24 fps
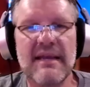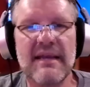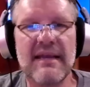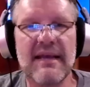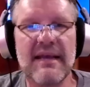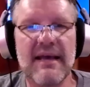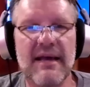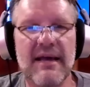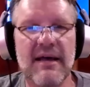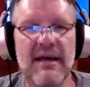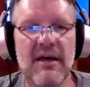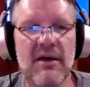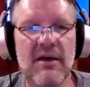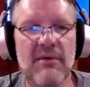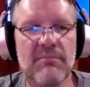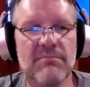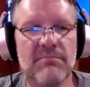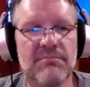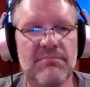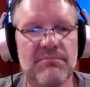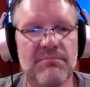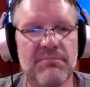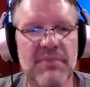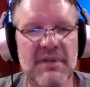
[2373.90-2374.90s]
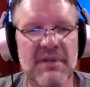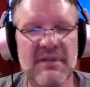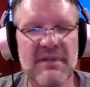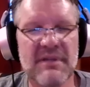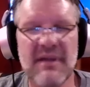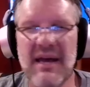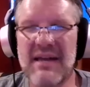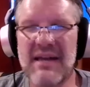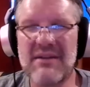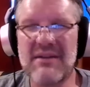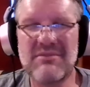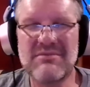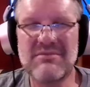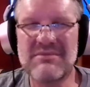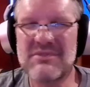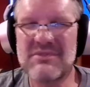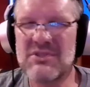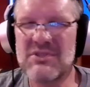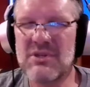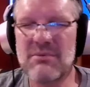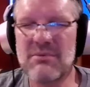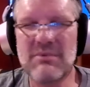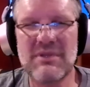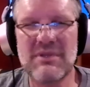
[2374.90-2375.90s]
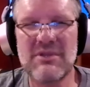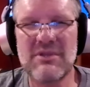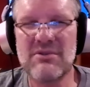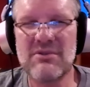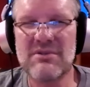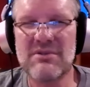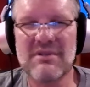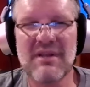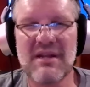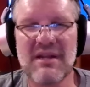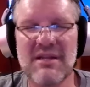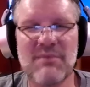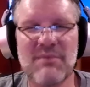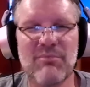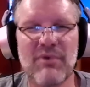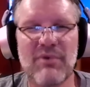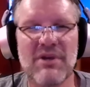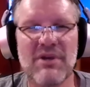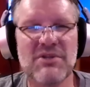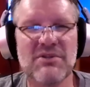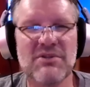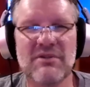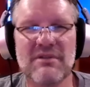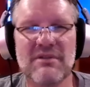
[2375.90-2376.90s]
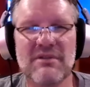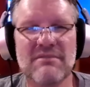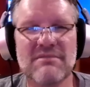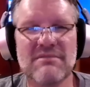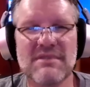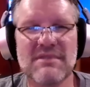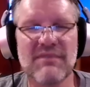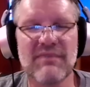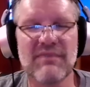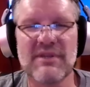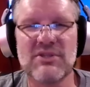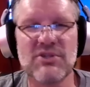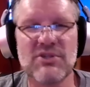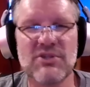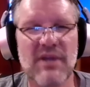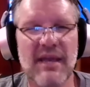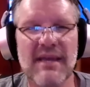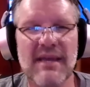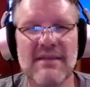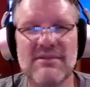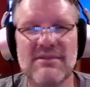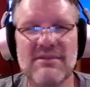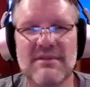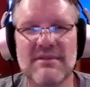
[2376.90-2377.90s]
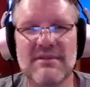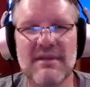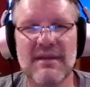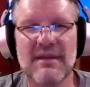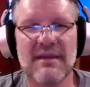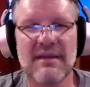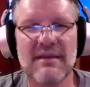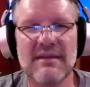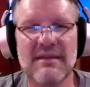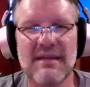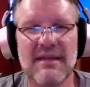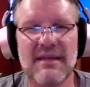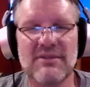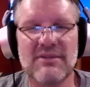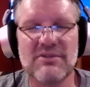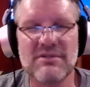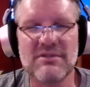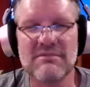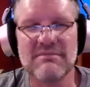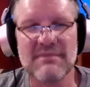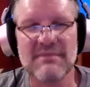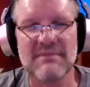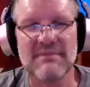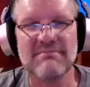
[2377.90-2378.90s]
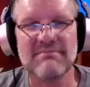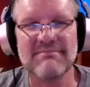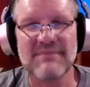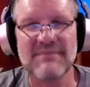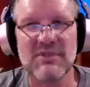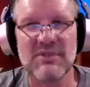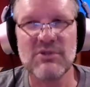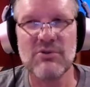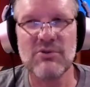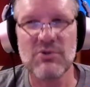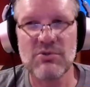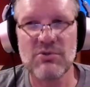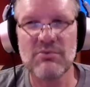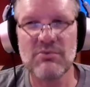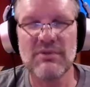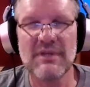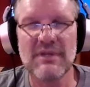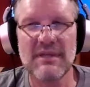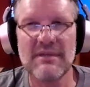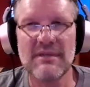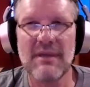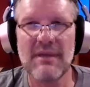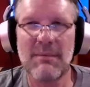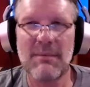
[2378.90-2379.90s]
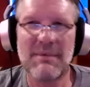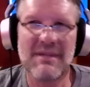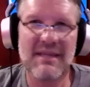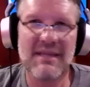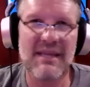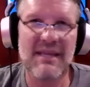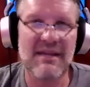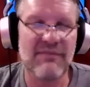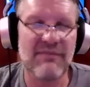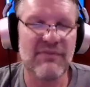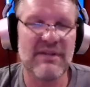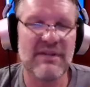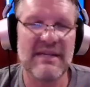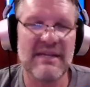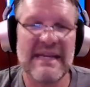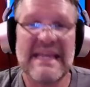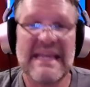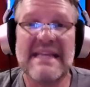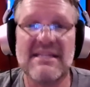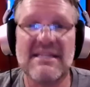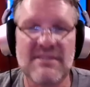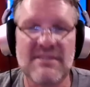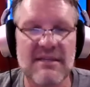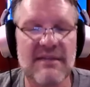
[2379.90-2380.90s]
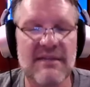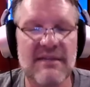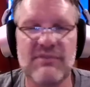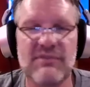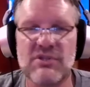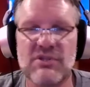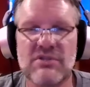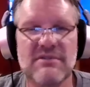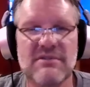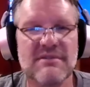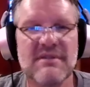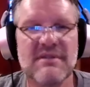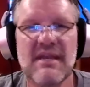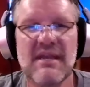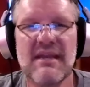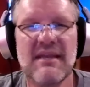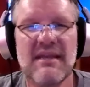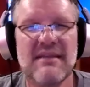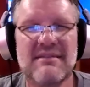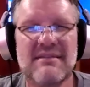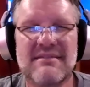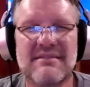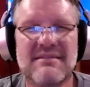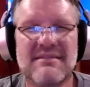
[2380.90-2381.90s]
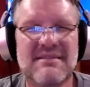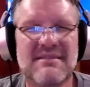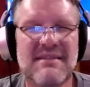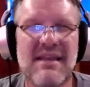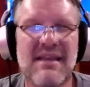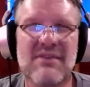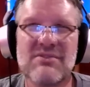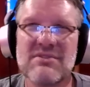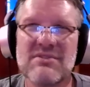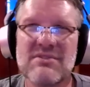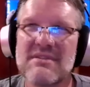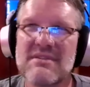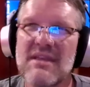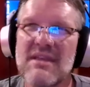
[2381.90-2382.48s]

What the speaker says: But no, I don't generally use a lot of compression on stuff like jazz. I just usually, I mean, again, if it needs it, if it's just sounds,